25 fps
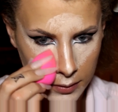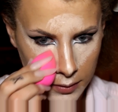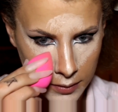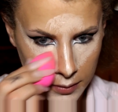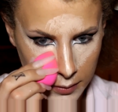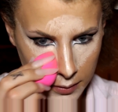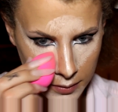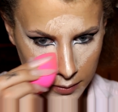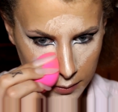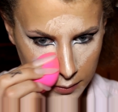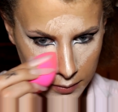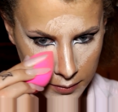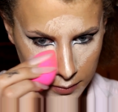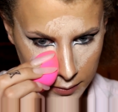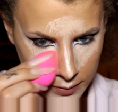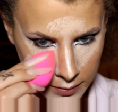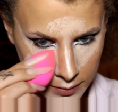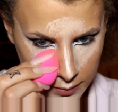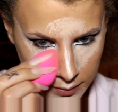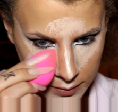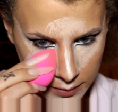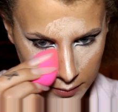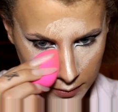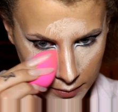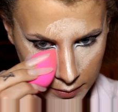Now we're
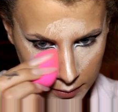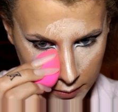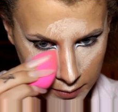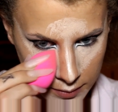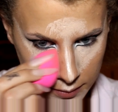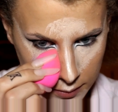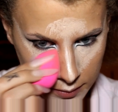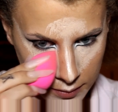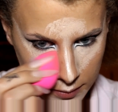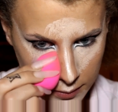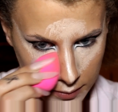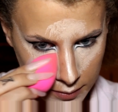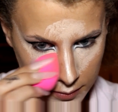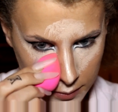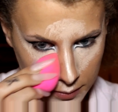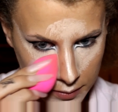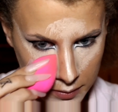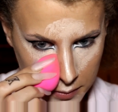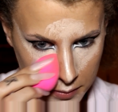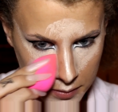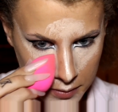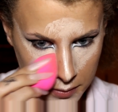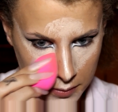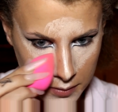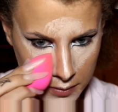going to start beauty blending. We're
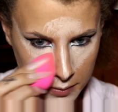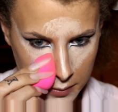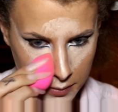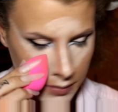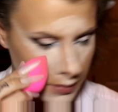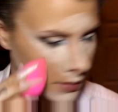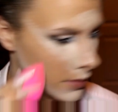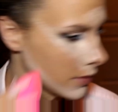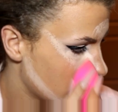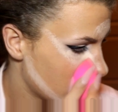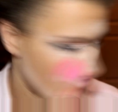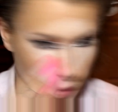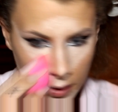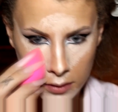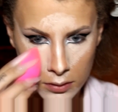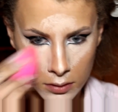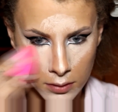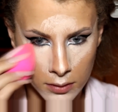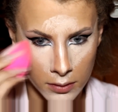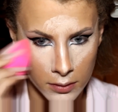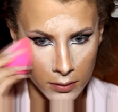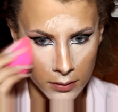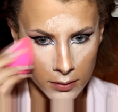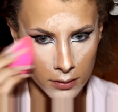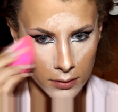going to take that beauty blender
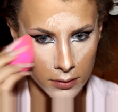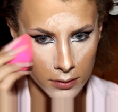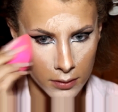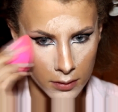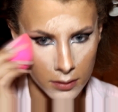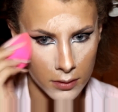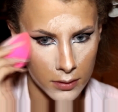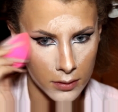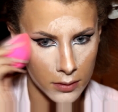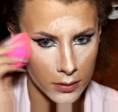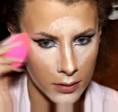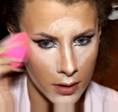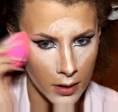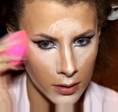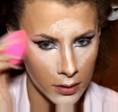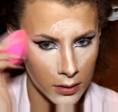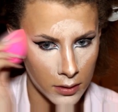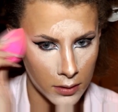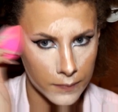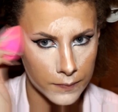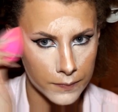and tap it anywhere on our